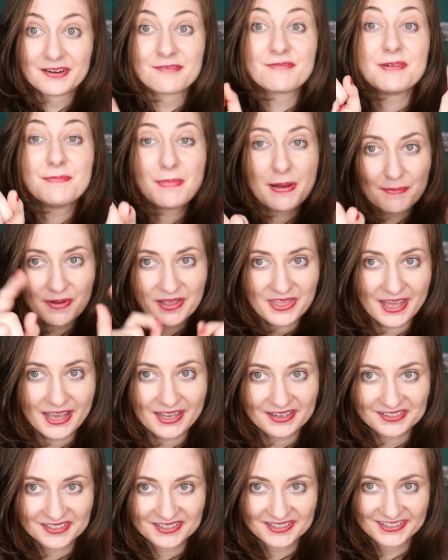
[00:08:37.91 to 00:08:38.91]
Remember
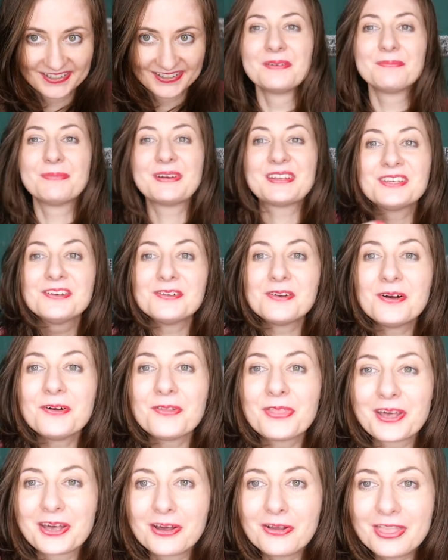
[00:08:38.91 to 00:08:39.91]
that. But you
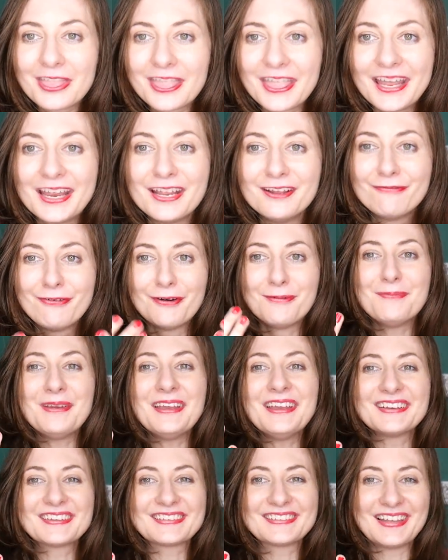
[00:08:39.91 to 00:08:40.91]
know, the good thing for
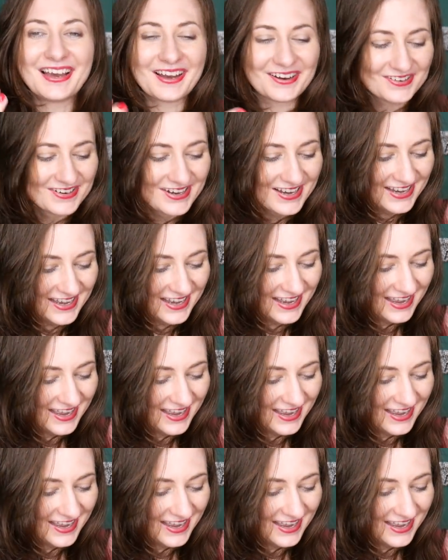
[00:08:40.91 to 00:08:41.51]
me is now,